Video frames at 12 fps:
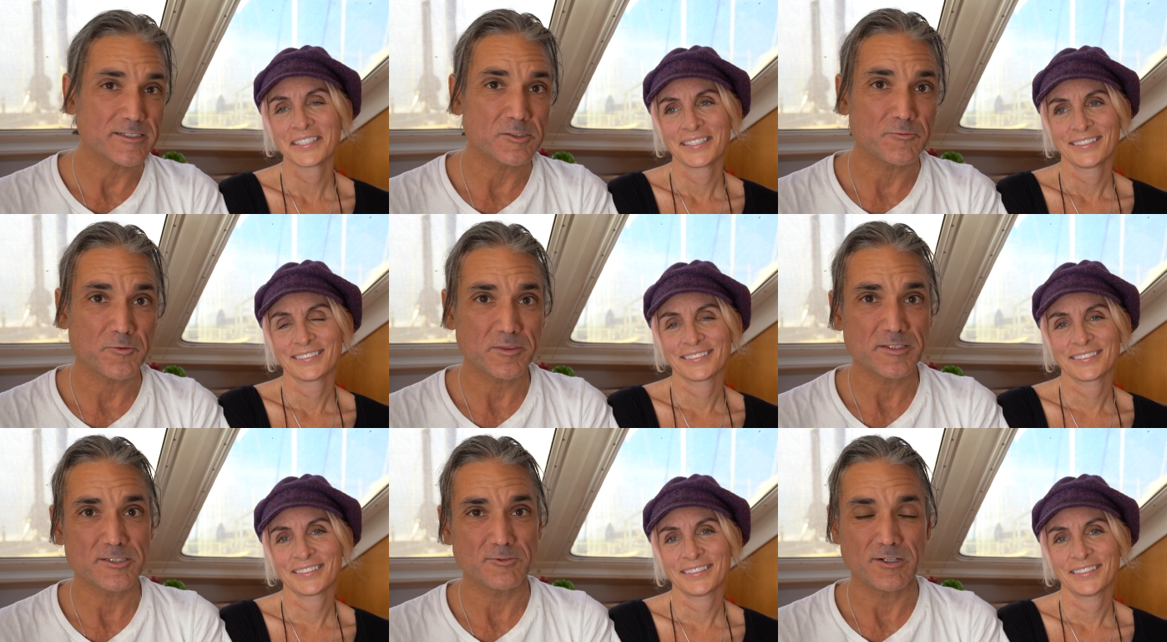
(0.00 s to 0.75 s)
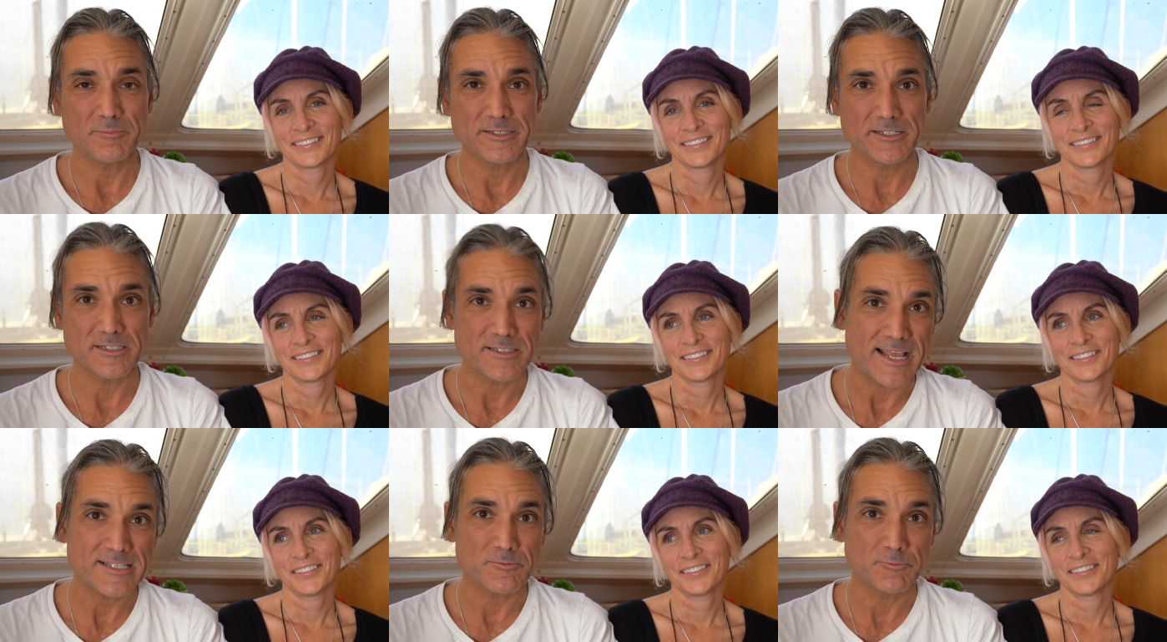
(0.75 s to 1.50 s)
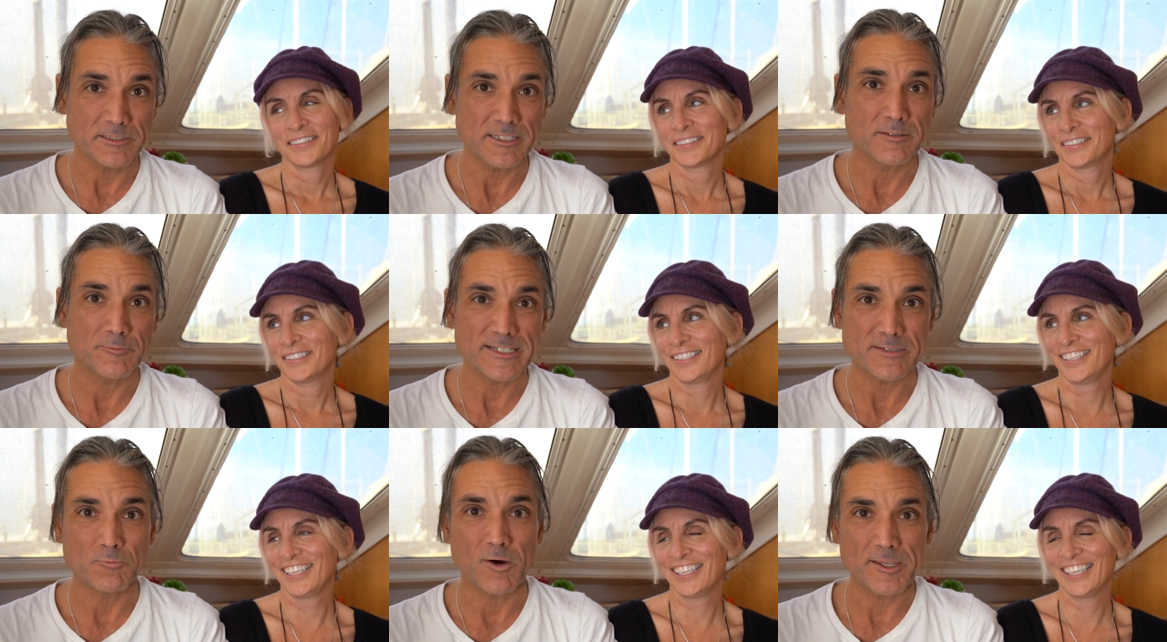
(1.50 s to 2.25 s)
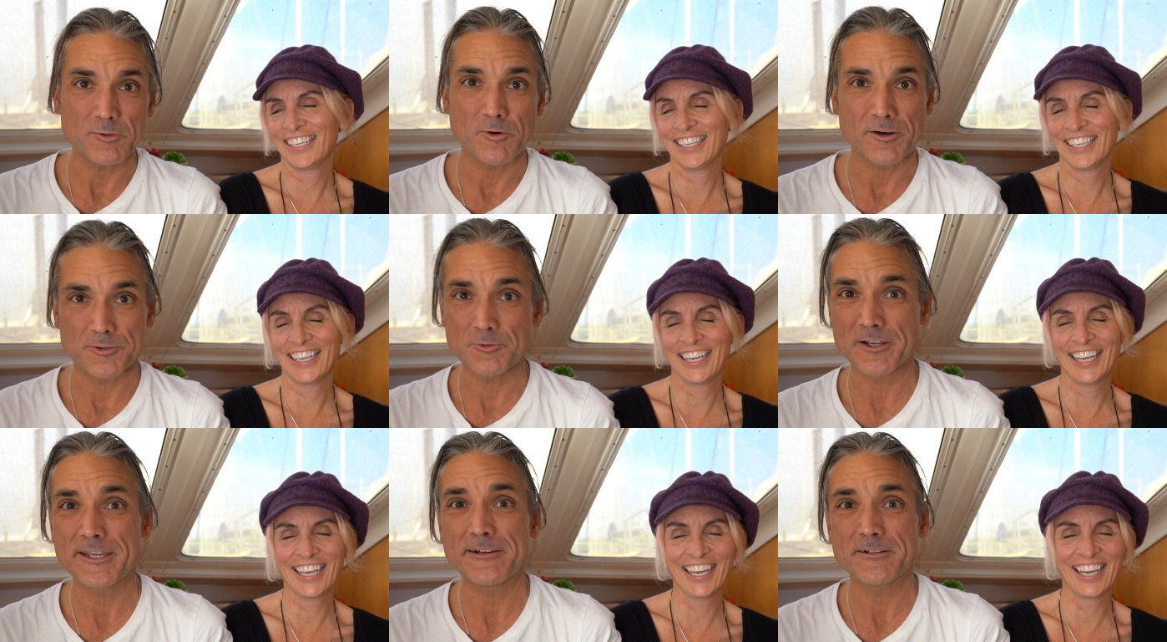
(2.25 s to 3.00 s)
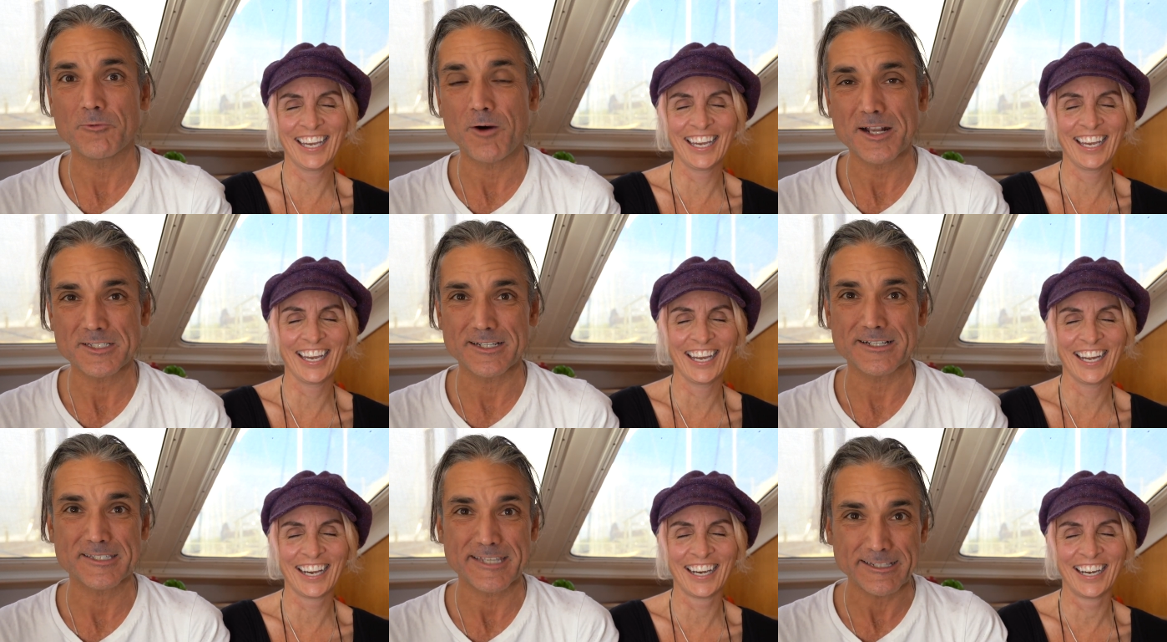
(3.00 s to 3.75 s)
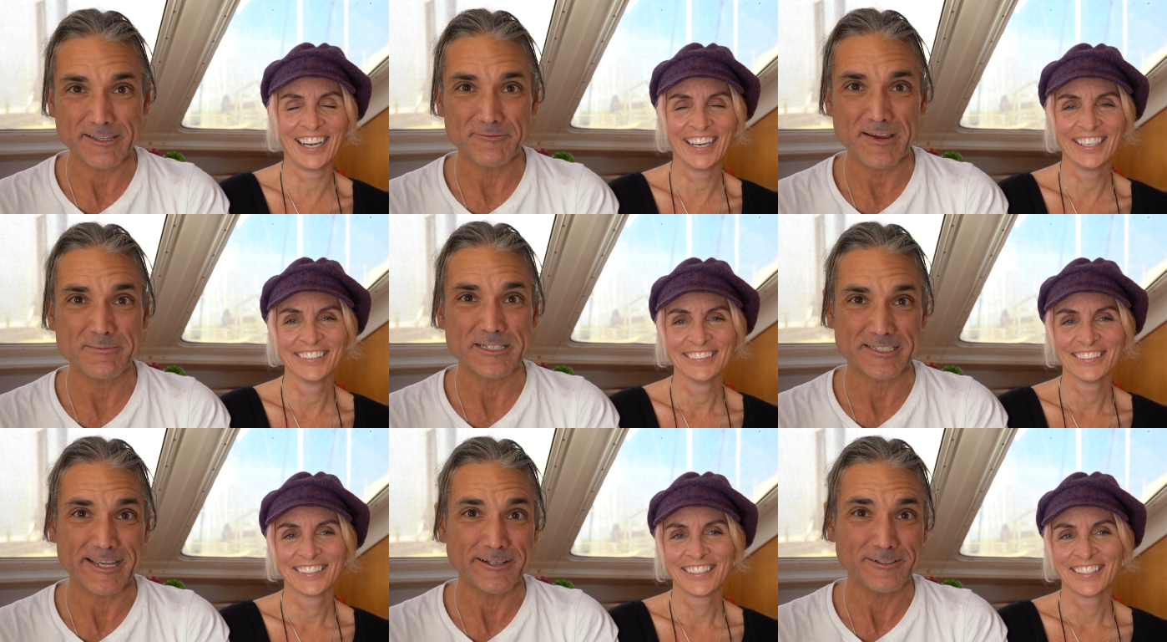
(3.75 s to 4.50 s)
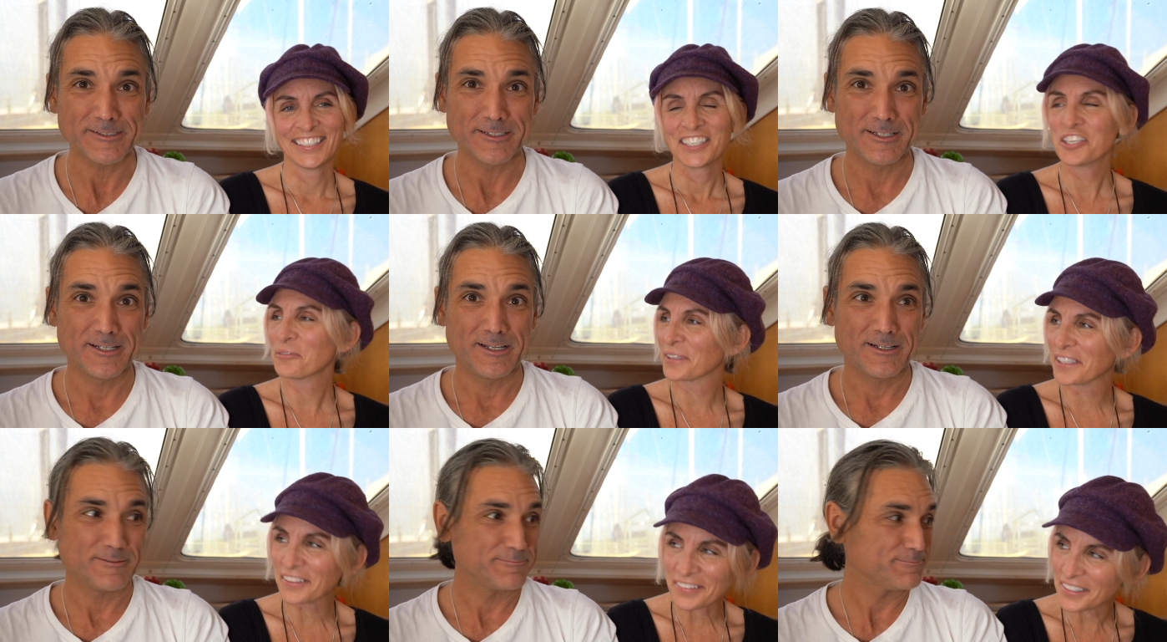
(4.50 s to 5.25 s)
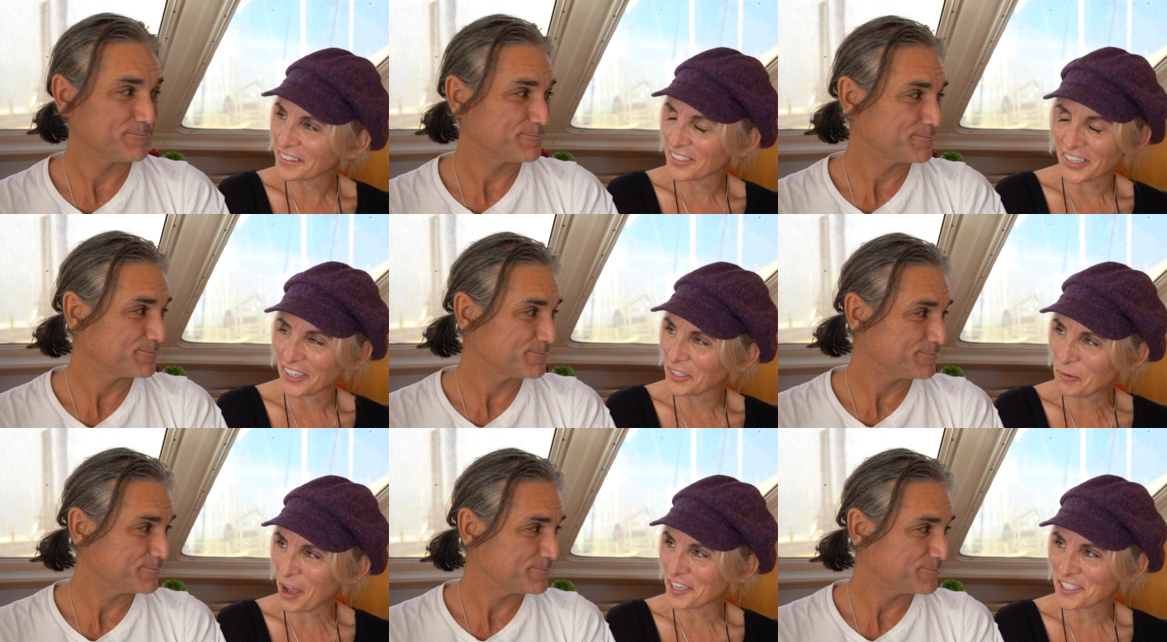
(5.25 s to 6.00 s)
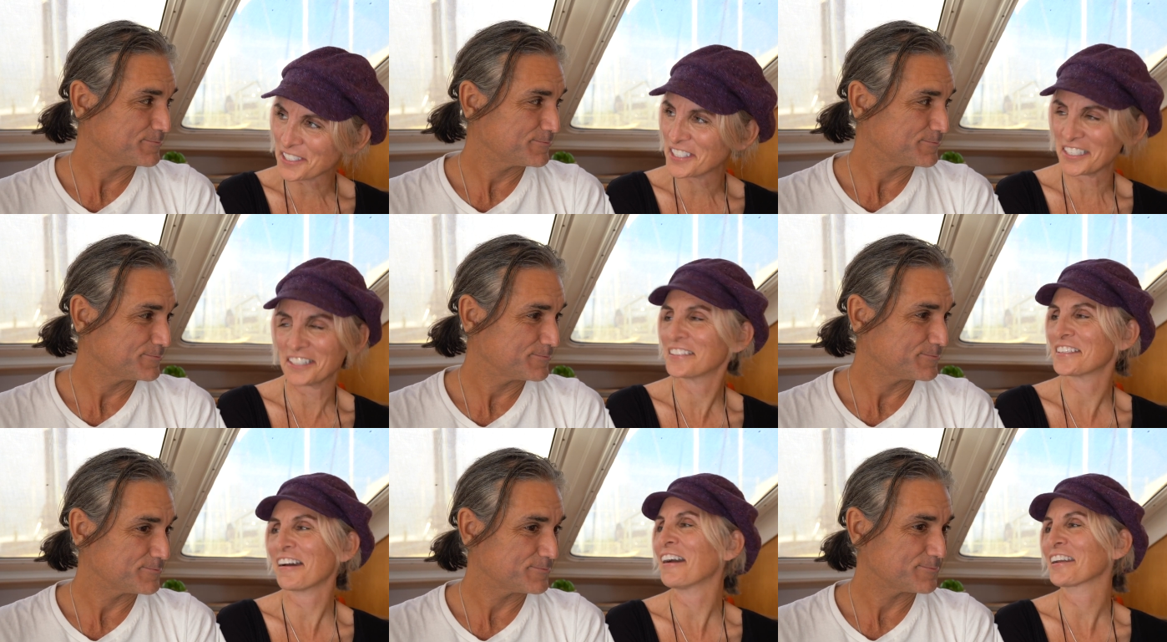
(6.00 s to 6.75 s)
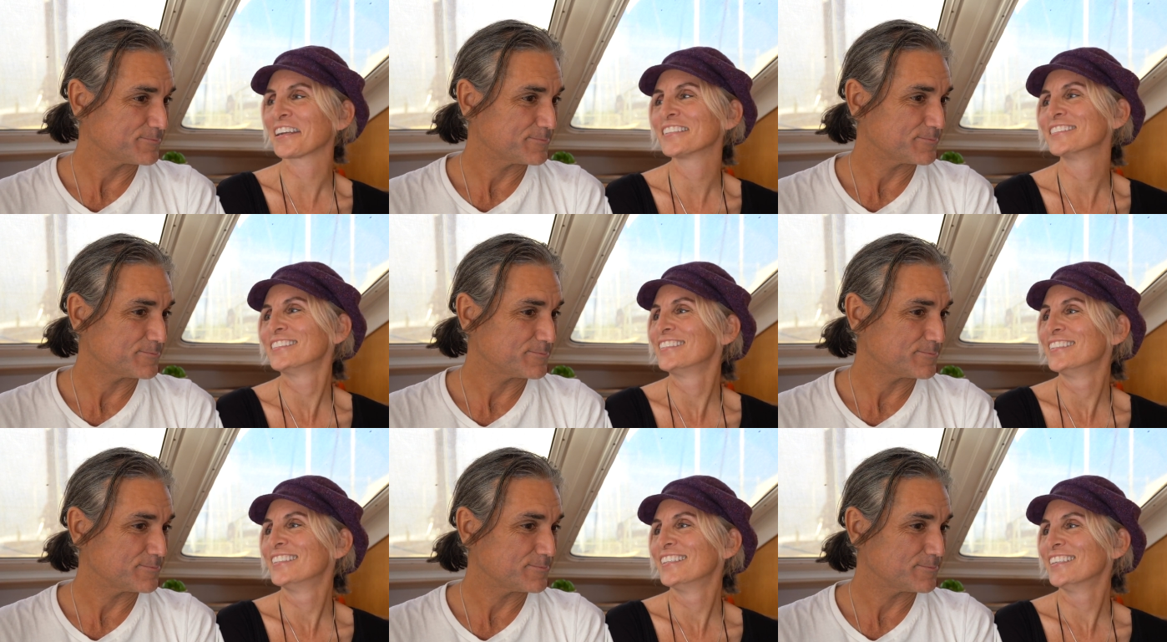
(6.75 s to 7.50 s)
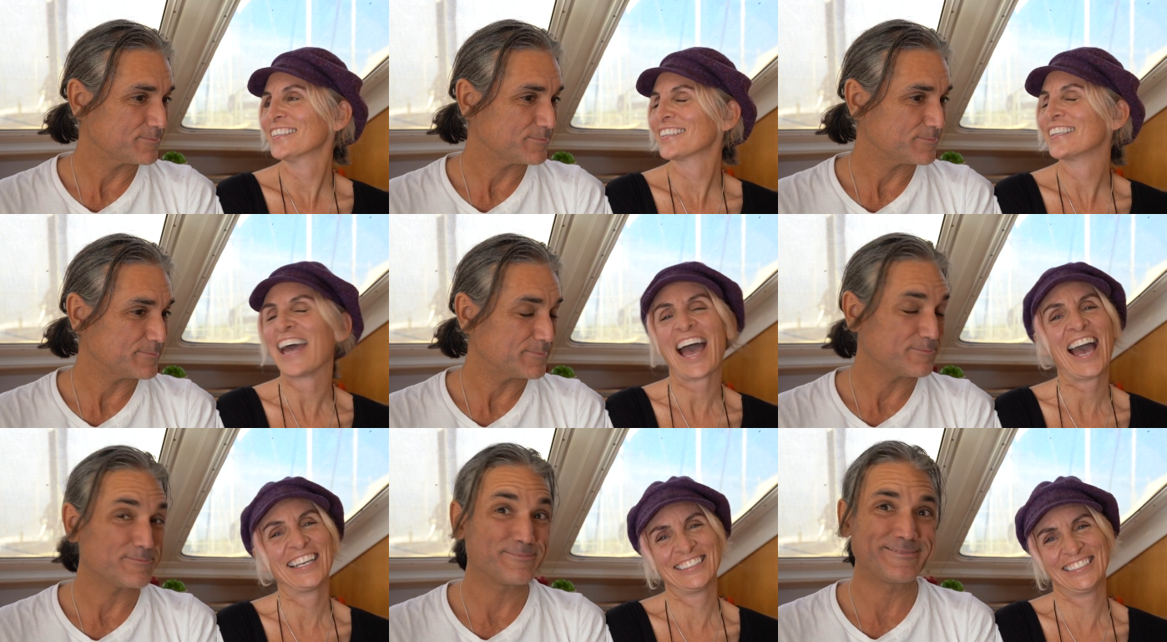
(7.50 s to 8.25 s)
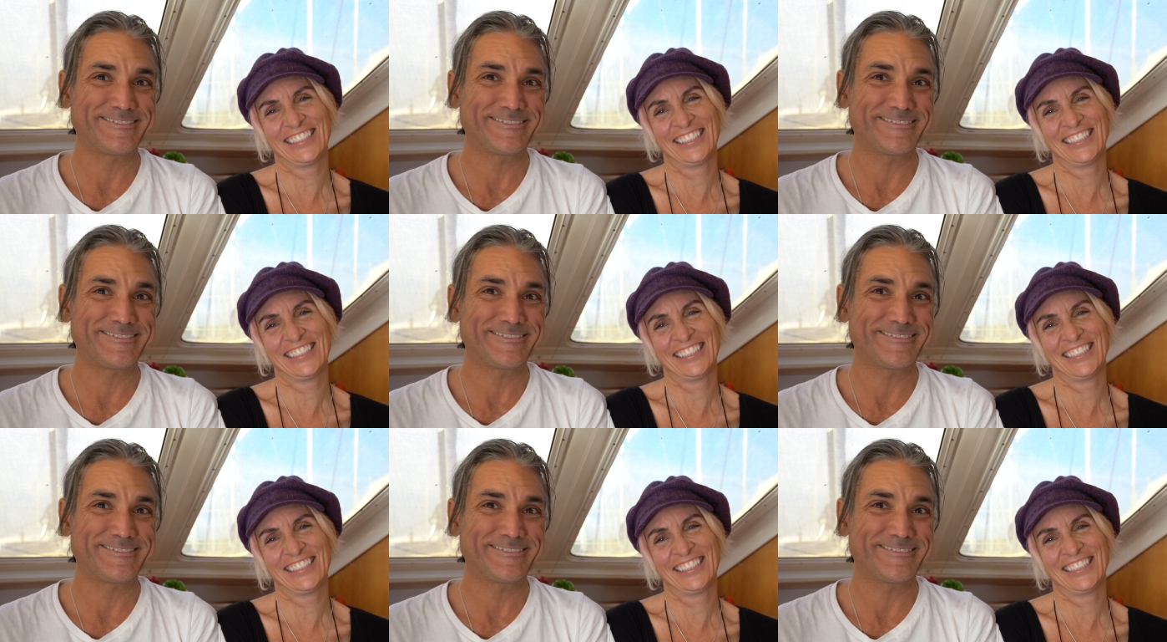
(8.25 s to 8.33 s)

Speaker 1: and so forth and so on, because that's really the reason why you are, you're here to watch a sailing family sail.
Speaker 2: You really don't think they're here to watch us sit at the dock? Nah.